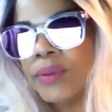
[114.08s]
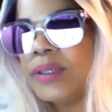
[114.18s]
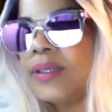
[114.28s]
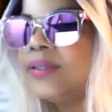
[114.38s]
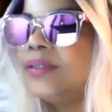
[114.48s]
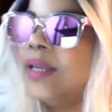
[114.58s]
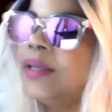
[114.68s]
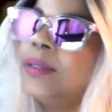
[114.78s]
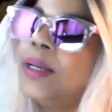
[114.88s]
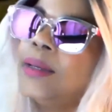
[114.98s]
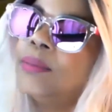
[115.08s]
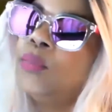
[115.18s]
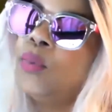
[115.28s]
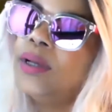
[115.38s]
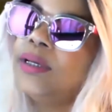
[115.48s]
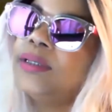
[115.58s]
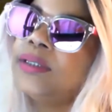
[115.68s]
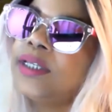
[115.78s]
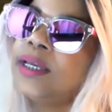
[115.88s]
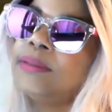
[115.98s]
they say um, one
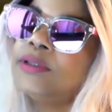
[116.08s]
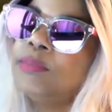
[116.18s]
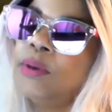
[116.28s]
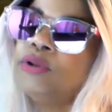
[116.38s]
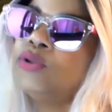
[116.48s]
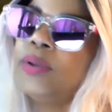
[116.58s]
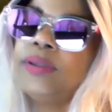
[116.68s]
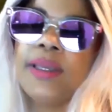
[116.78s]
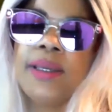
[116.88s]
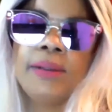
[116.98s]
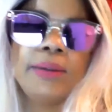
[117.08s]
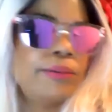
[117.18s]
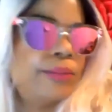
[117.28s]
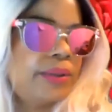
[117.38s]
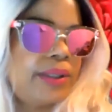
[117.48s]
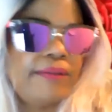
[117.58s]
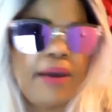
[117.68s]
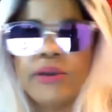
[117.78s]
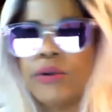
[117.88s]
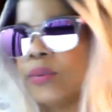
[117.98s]
esteems most what they, or what they
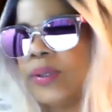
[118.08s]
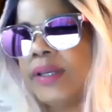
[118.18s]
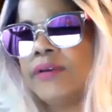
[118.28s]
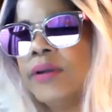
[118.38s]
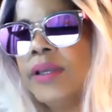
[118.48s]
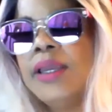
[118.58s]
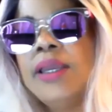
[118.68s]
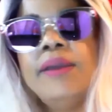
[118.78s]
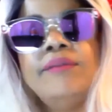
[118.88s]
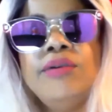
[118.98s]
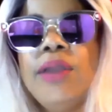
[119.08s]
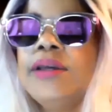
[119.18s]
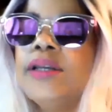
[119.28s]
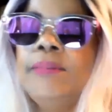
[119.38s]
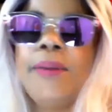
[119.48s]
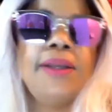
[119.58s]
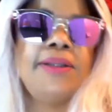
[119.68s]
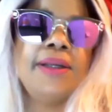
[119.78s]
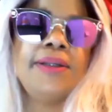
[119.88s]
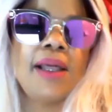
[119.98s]
value or whatever. You're not going to pay
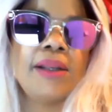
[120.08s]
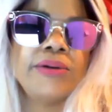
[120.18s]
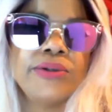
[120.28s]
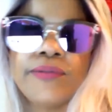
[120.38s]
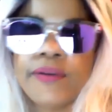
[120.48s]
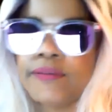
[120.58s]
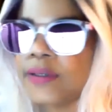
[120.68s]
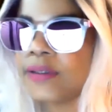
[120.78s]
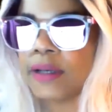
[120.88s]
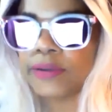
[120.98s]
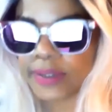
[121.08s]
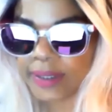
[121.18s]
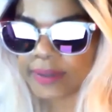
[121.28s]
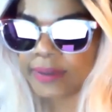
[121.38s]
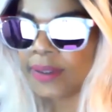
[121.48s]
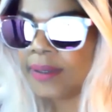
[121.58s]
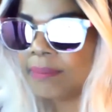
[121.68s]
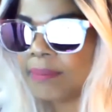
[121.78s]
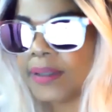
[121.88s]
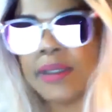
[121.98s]
ten dollars or fifteen dollars to get
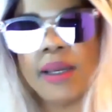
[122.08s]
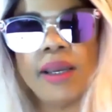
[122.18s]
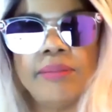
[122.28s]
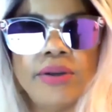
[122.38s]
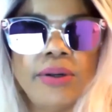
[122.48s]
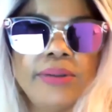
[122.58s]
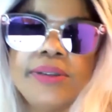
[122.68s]
my time. You don't,